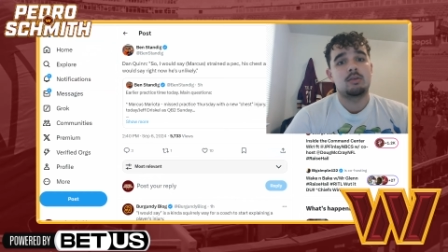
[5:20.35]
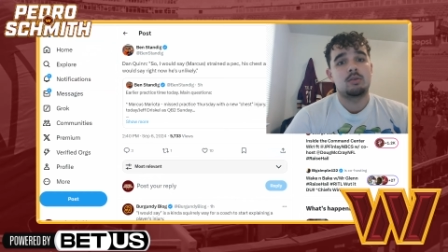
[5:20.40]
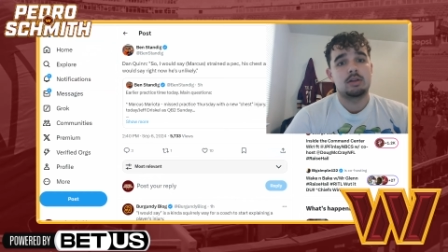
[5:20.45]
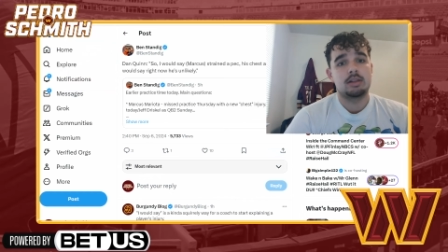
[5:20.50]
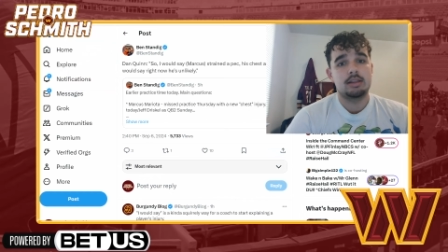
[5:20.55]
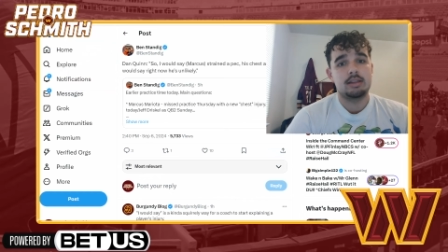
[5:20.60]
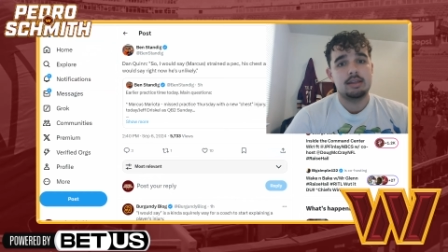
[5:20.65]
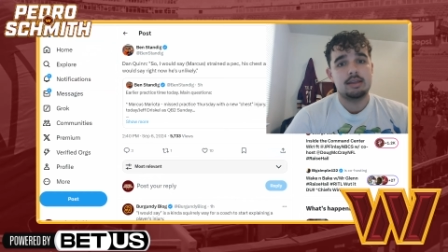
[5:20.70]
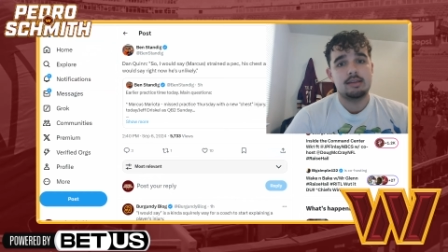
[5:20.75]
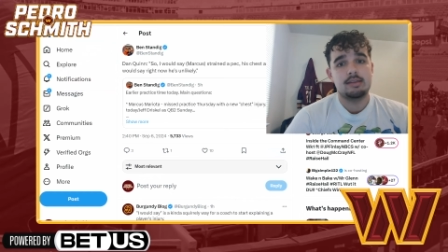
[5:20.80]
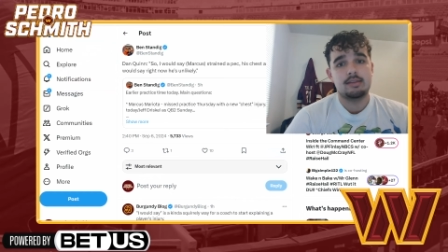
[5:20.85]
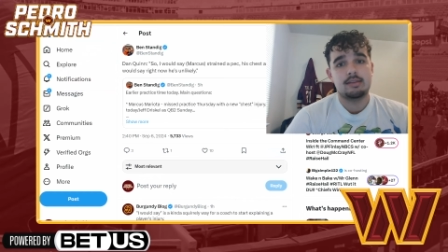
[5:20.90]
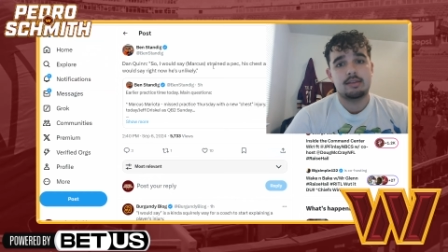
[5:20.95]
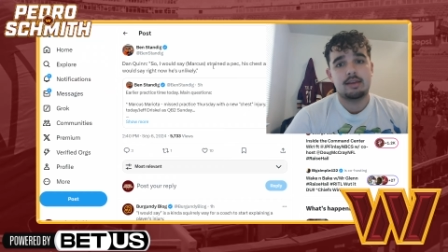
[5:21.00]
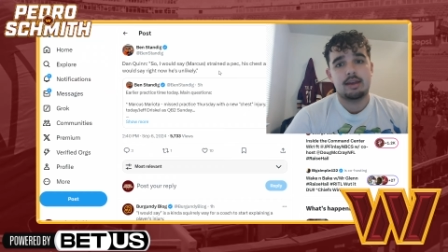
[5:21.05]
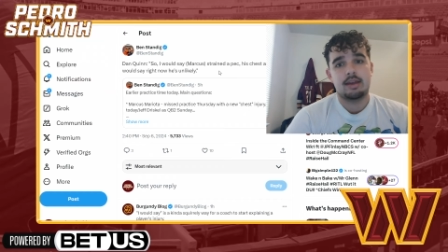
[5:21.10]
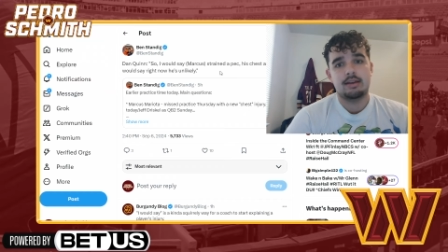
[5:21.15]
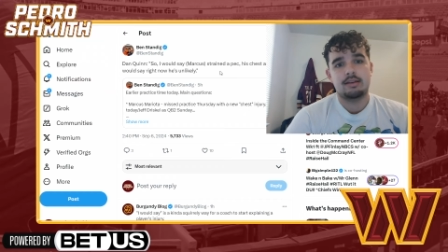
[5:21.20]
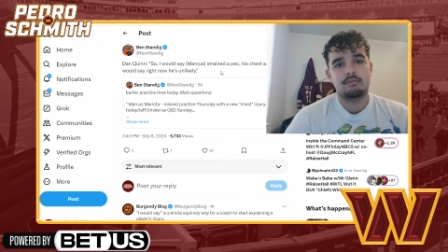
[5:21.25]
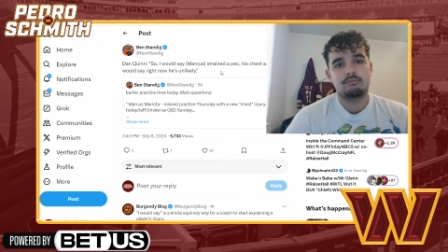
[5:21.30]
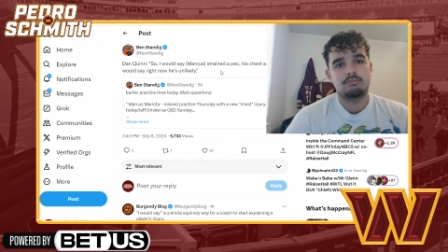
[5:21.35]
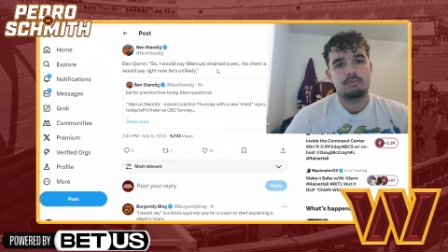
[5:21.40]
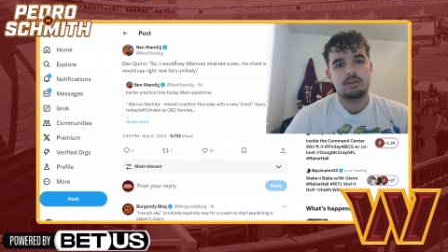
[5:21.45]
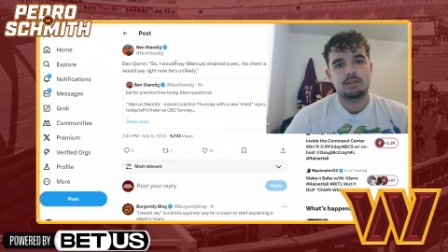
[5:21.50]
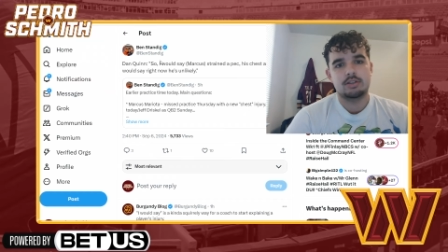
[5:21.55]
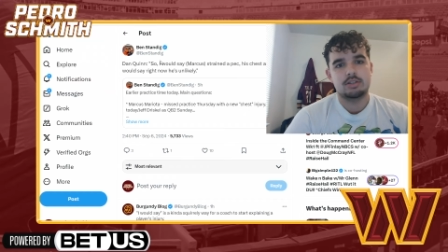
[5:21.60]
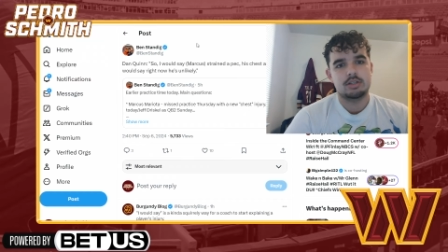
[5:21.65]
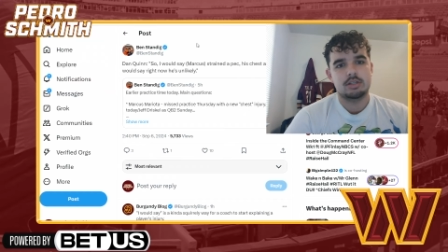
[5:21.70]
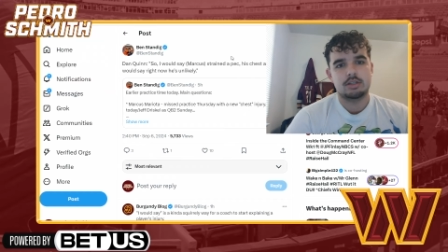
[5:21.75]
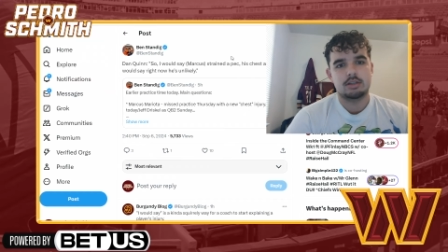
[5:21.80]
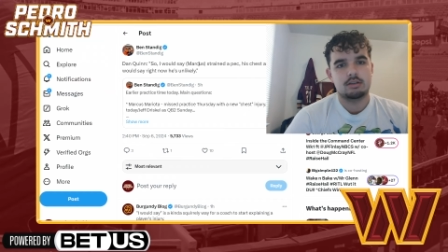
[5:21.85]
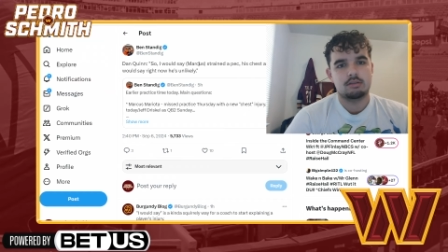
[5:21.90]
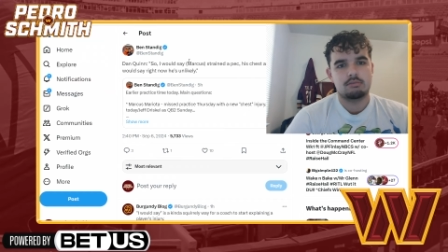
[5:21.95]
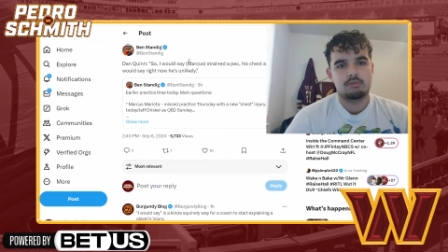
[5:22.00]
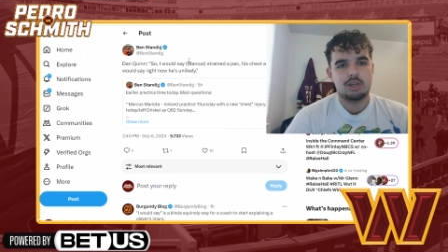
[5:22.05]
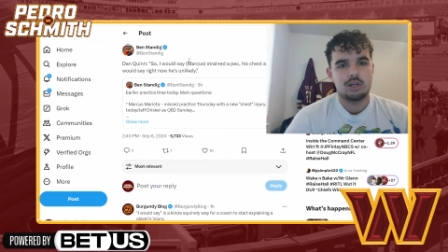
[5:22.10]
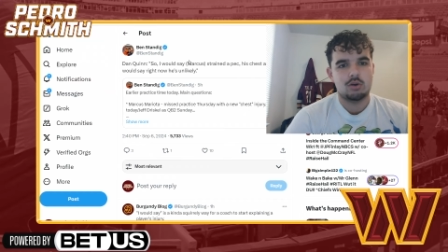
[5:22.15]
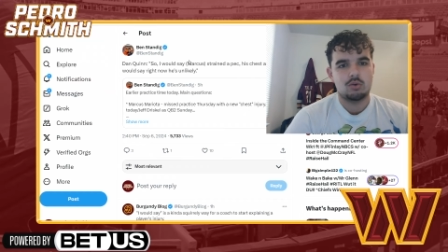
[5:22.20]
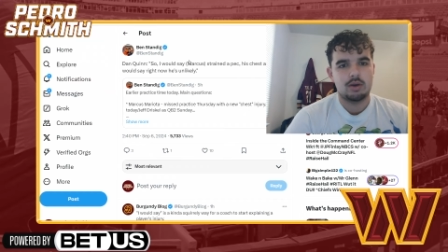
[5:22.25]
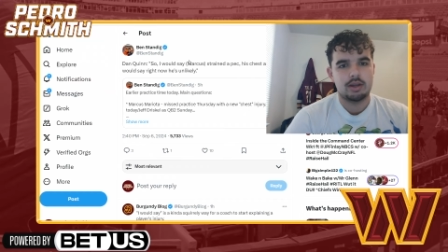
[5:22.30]
released, and this is just a
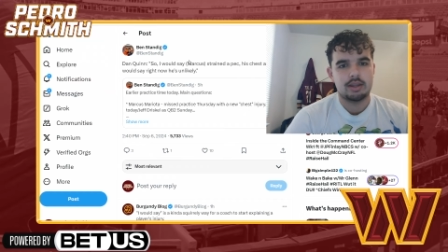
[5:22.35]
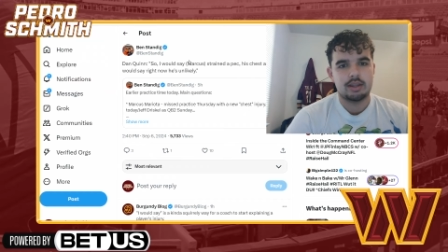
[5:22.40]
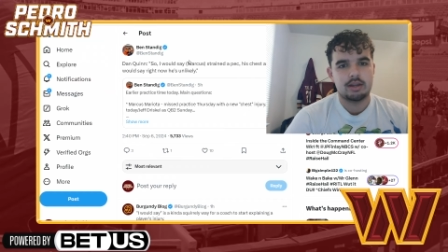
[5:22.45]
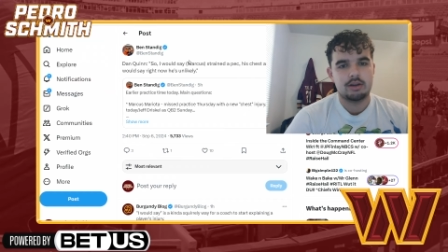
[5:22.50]
quick